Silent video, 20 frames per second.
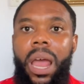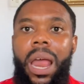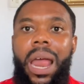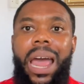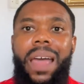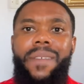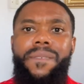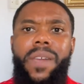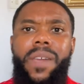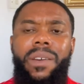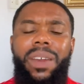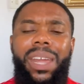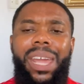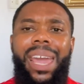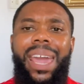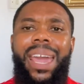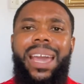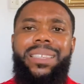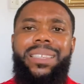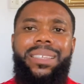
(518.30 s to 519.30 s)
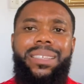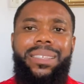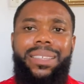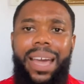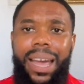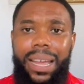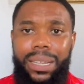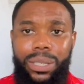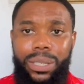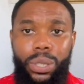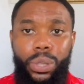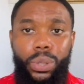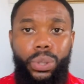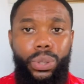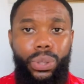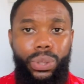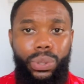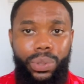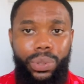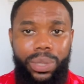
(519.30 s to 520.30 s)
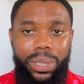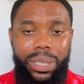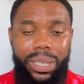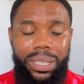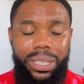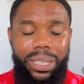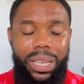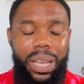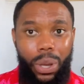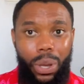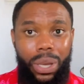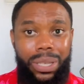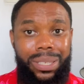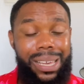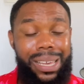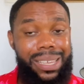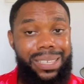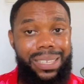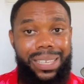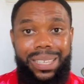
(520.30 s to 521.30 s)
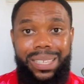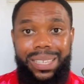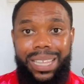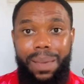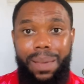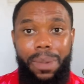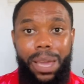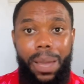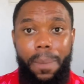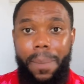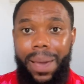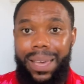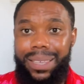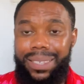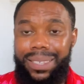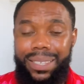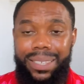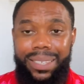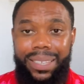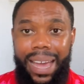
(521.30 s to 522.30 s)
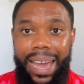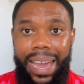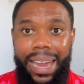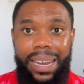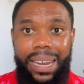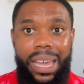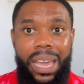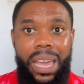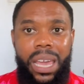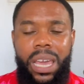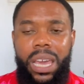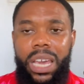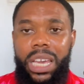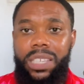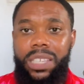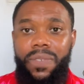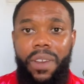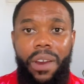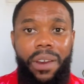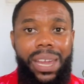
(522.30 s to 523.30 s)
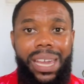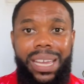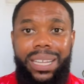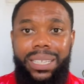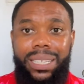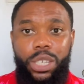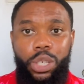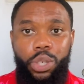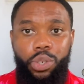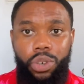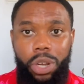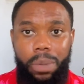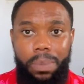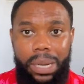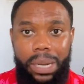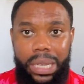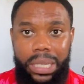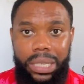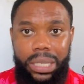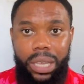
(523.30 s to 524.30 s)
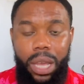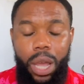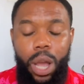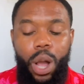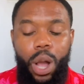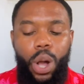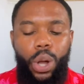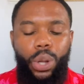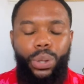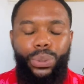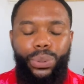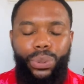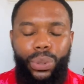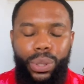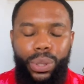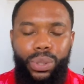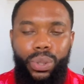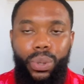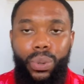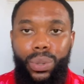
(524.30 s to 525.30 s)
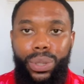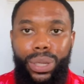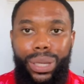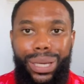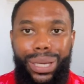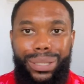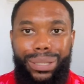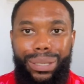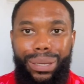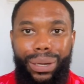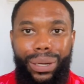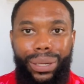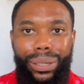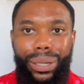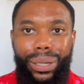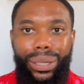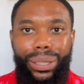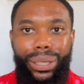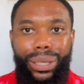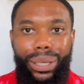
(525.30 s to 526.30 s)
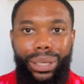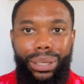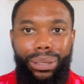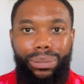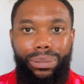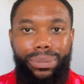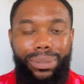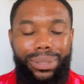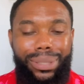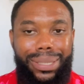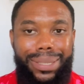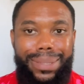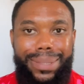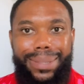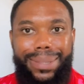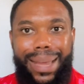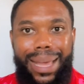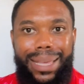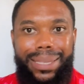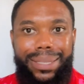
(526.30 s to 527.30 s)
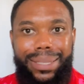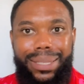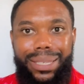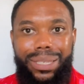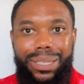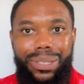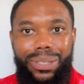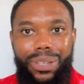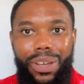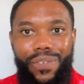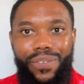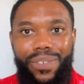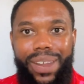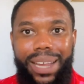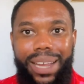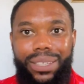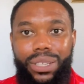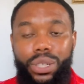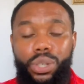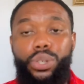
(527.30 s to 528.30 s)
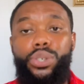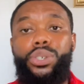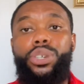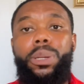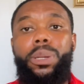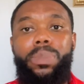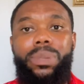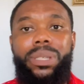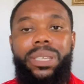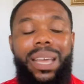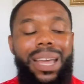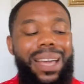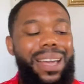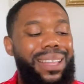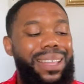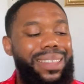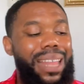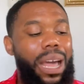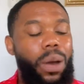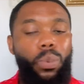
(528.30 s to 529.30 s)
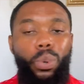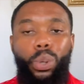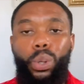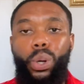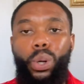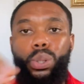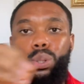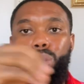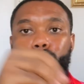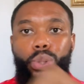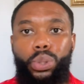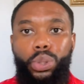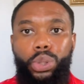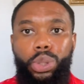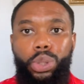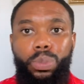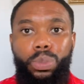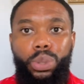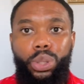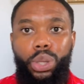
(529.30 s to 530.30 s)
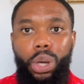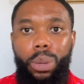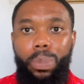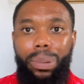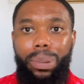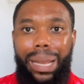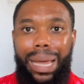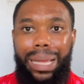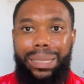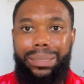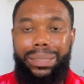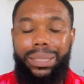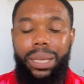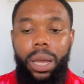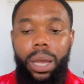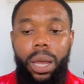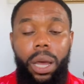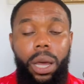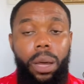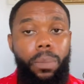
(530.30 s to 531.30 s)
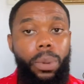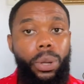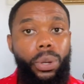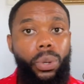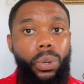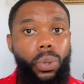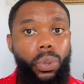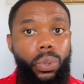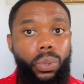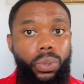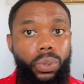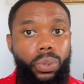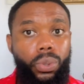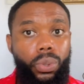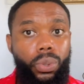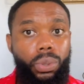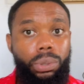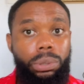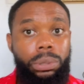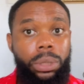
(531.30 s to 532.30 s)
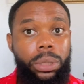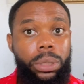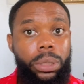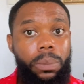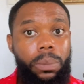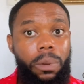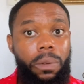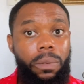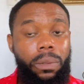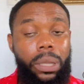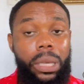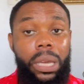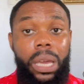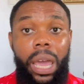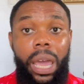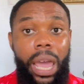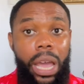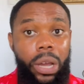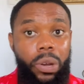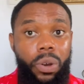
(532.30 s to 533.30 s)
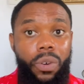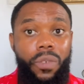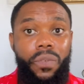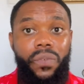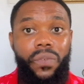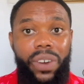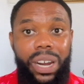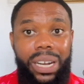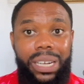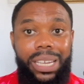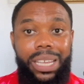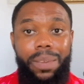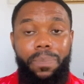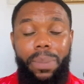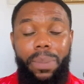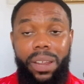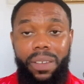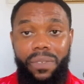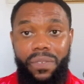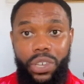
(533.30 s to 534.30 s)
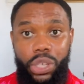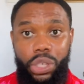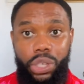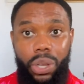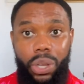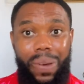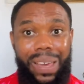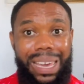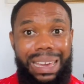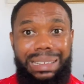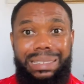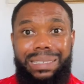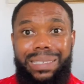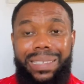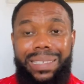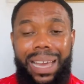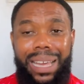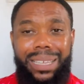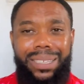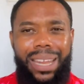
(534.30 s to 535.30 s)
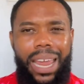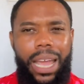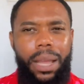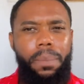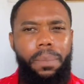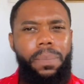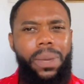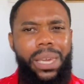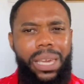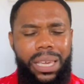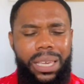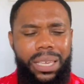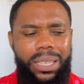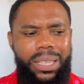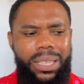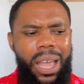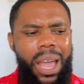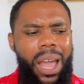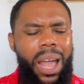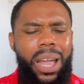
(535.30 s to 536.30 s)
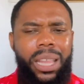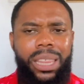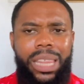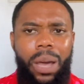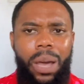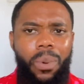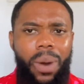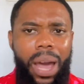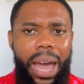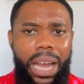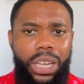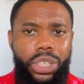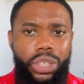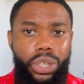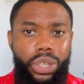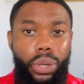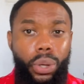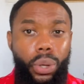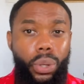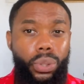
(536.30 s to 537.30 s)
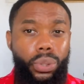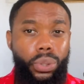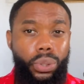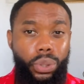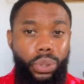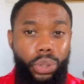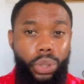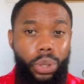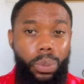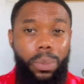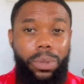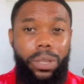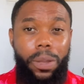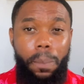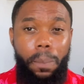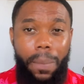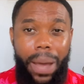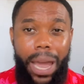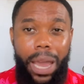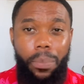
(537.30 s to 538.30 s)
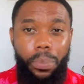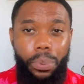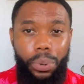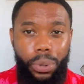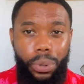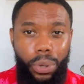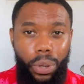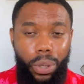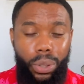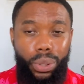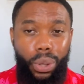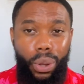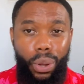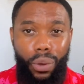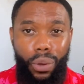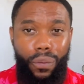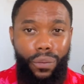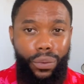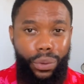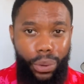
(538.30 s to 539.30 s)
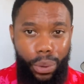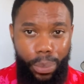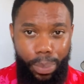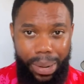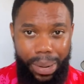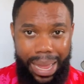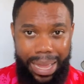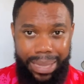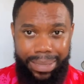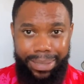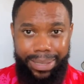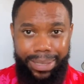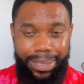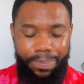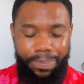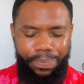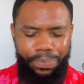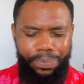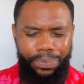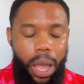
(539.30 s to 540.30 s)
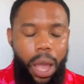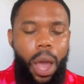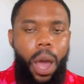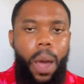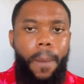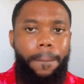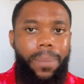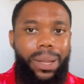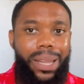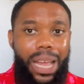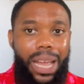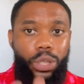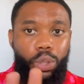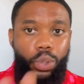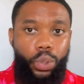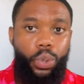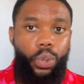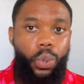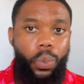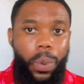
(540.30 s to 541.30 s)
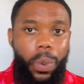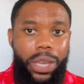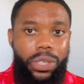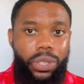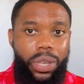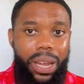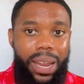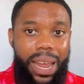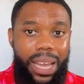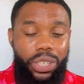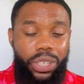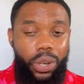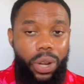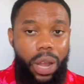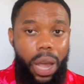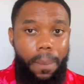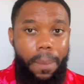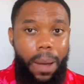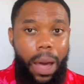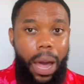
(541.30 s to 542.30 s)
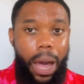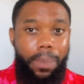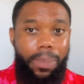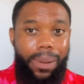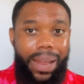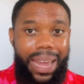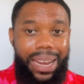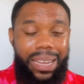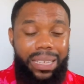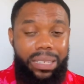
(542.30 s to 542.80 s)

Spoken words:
are very hesitant to use it, because a systemic pesticide is very indiscriminate. Not only is it gonna kill the nasty stuff like the thrips that will consume your plant, but also some of the eco-friendly beneficial insects like bees that will actually consume the byproduct of your plants. But there are two ways you can actually go about applying a